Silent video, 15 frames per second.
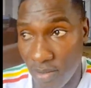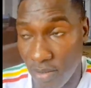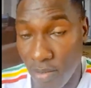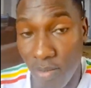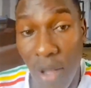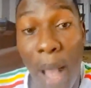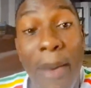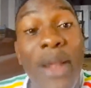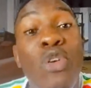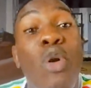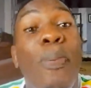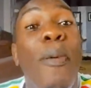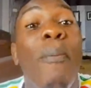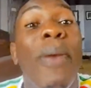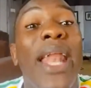Abantu
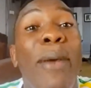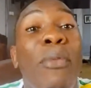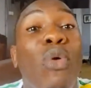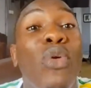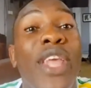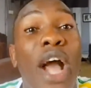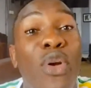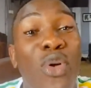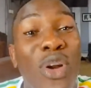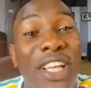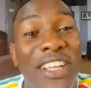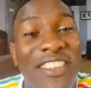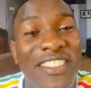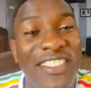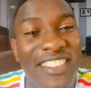pombera mu kulya
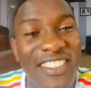Rolex.